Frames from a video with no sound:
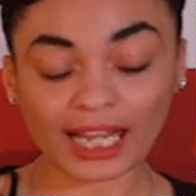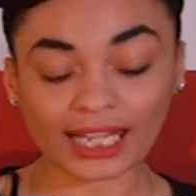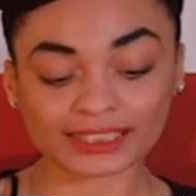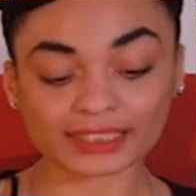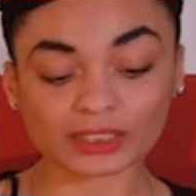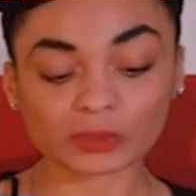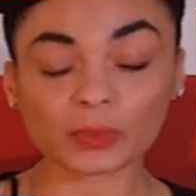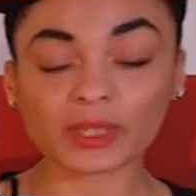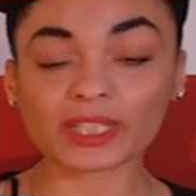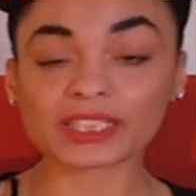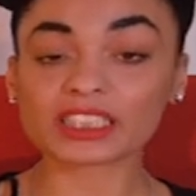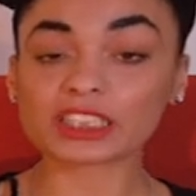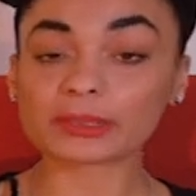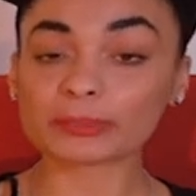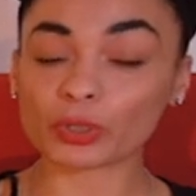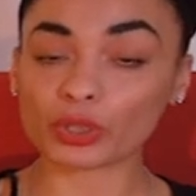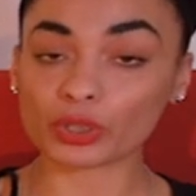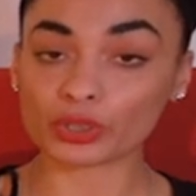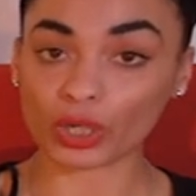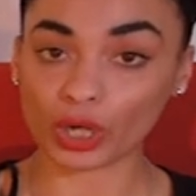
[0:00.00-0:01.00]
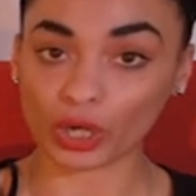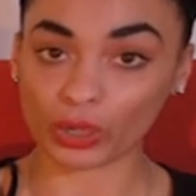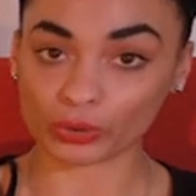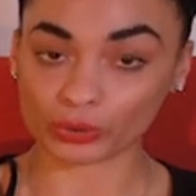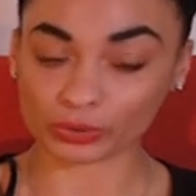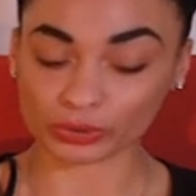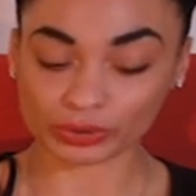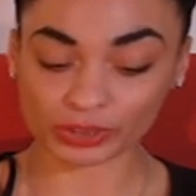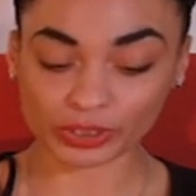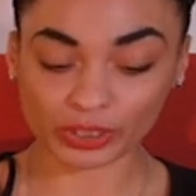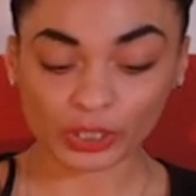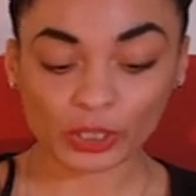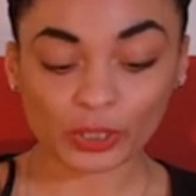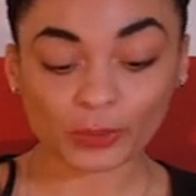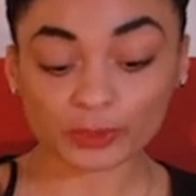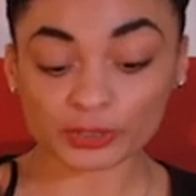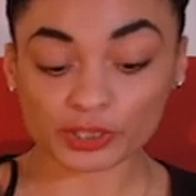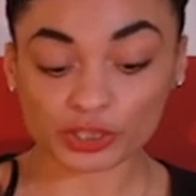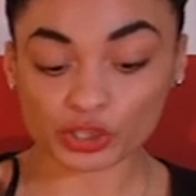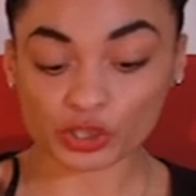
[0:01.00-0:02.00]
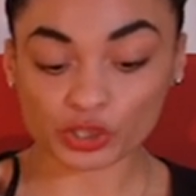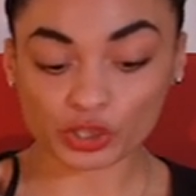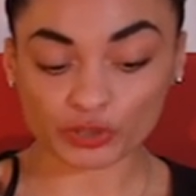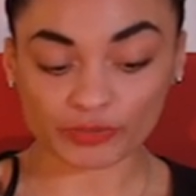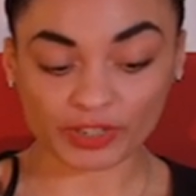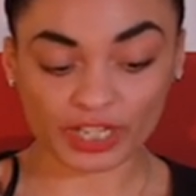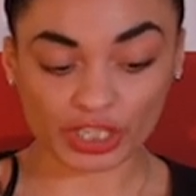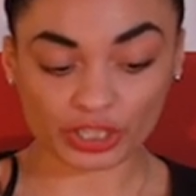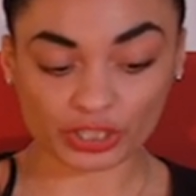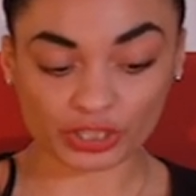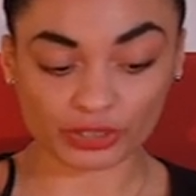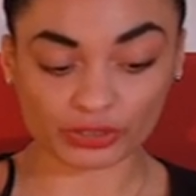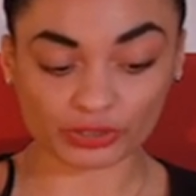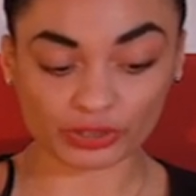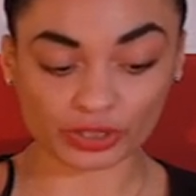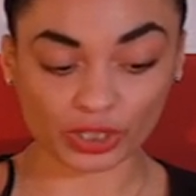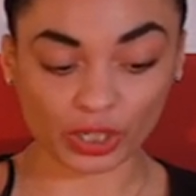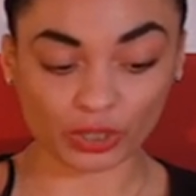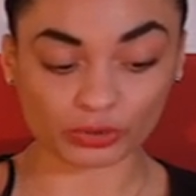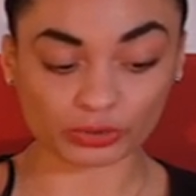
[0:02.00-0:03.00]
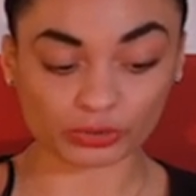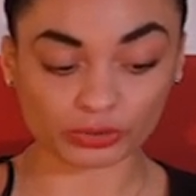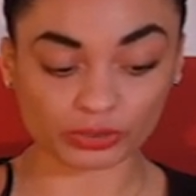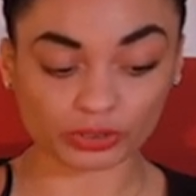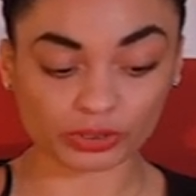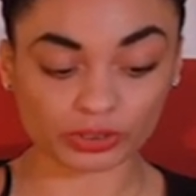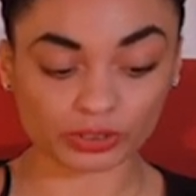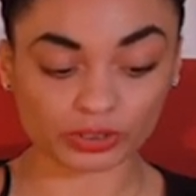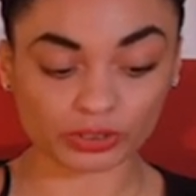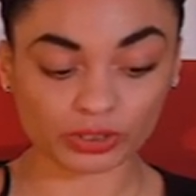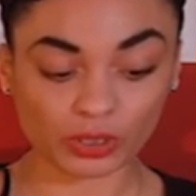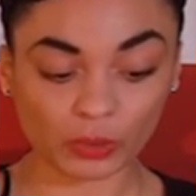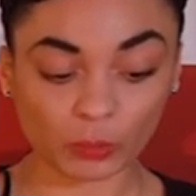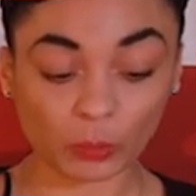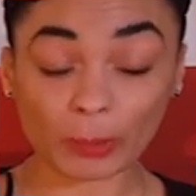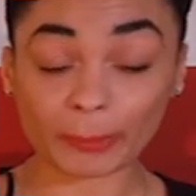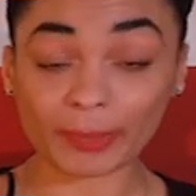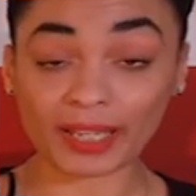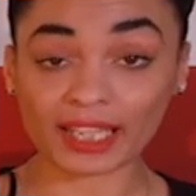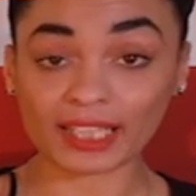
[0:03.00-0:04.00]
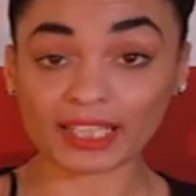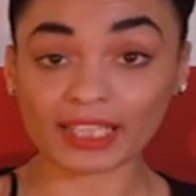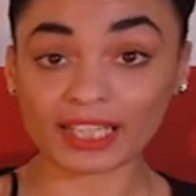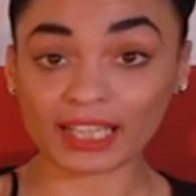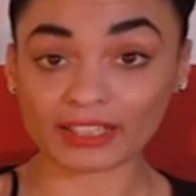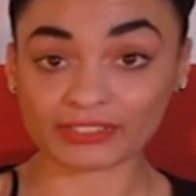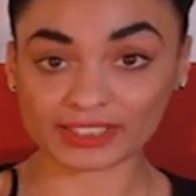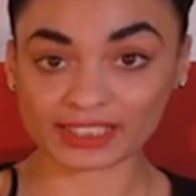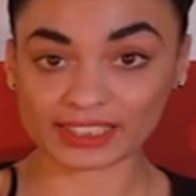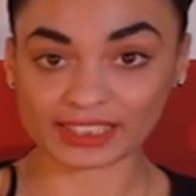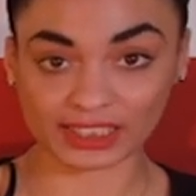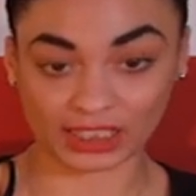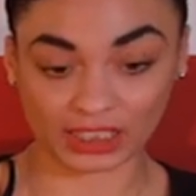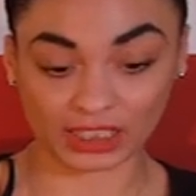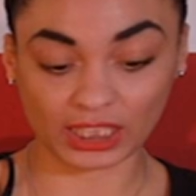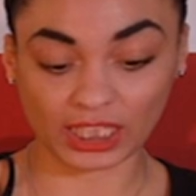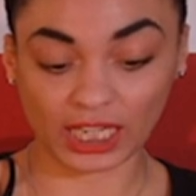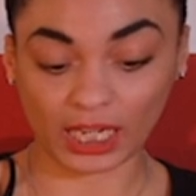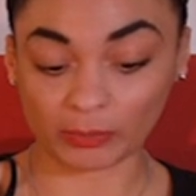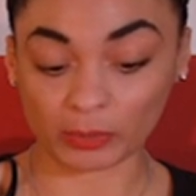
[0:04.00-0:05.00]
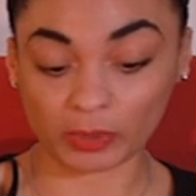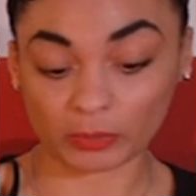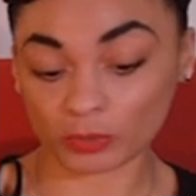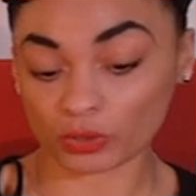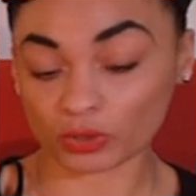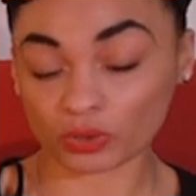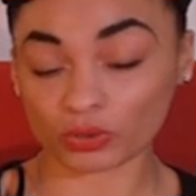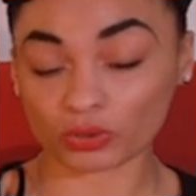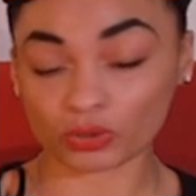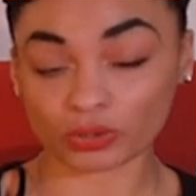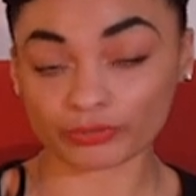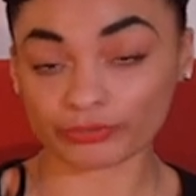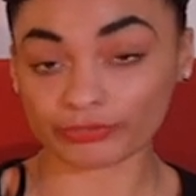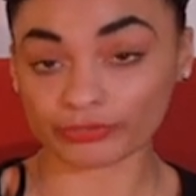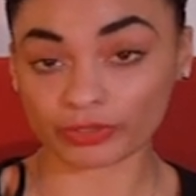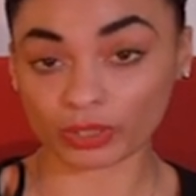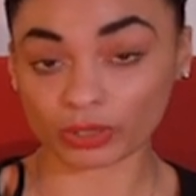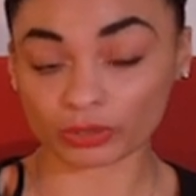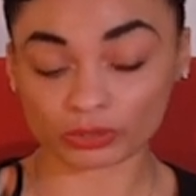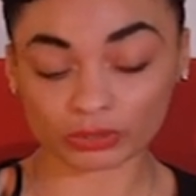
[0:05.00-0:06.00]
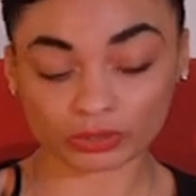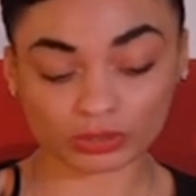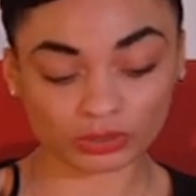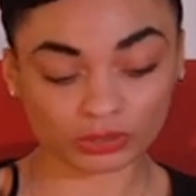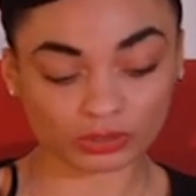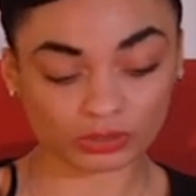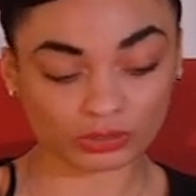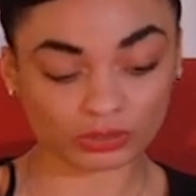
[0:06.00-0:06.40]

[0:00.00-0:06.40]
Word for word: As the world is put on hold with a duration untold, we're merely left to see how it will all unfold.